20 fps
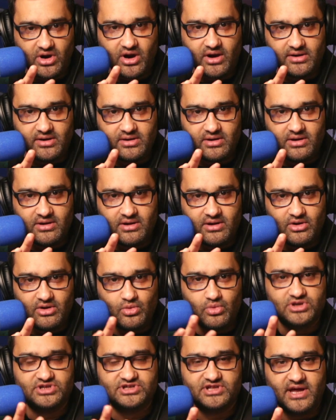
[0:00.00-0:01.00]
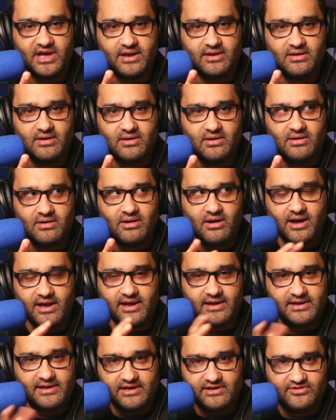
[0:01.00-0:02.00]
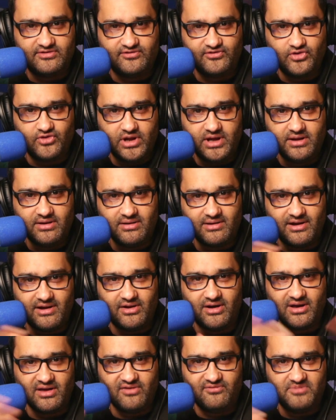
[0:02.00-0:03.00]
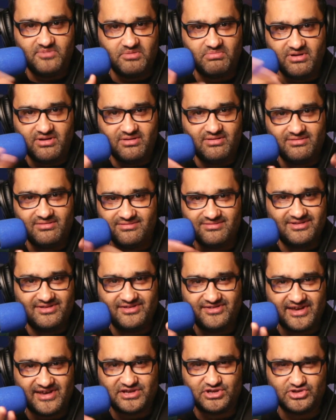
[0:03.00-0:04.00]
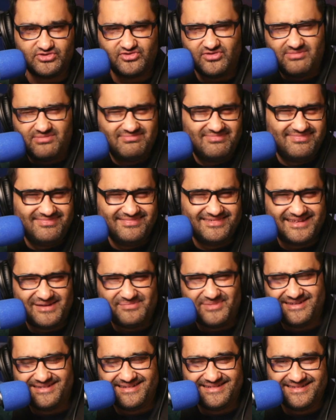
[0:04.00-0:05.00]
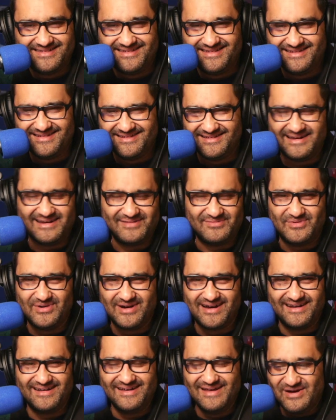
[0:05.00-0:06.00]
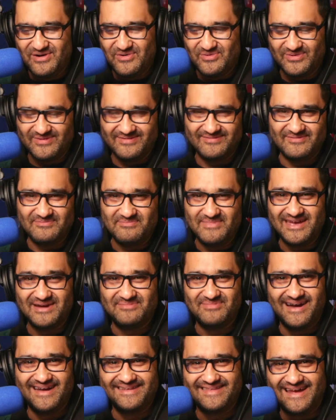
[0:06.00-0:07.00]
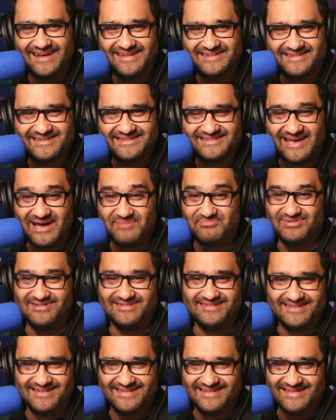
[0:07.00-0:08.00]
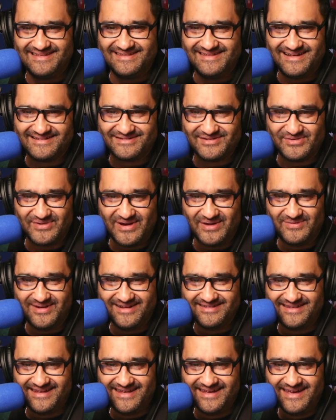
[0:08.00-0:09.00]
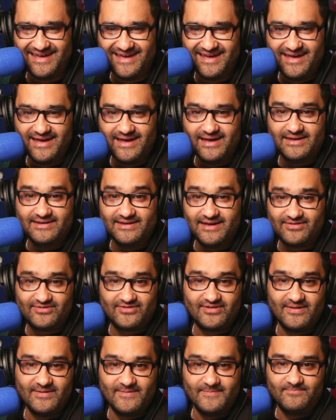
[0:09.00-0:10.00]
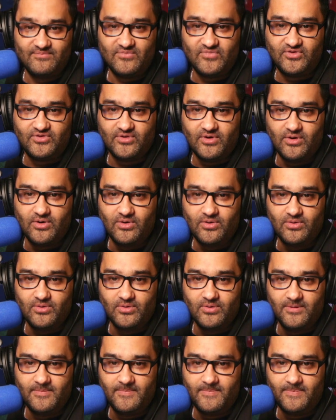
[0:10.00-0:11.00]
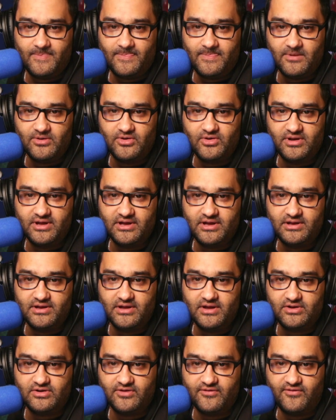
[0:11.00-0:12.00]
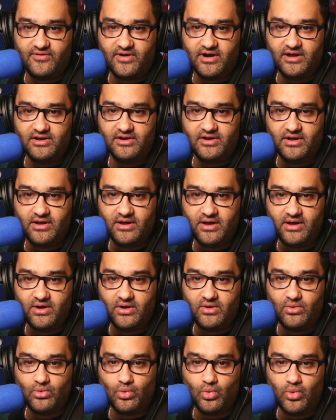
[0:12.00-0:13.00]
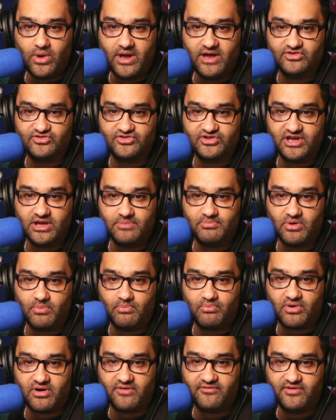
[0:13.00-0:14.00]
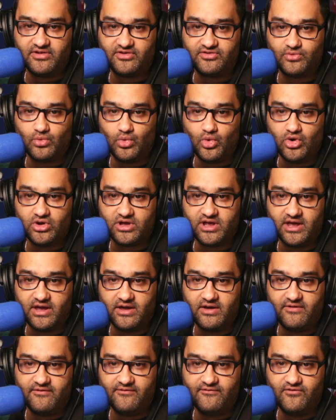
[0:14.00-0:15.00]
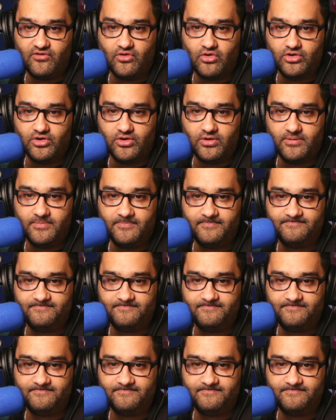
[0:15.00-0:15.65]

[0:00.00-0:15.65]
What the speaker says: on, which then I can eat fully and not give people sections from? Does that make sense? What kind of, me and my analogies, apples, that's a great one, isn't it? Yes. So you need to find ways to keep your profits working for you.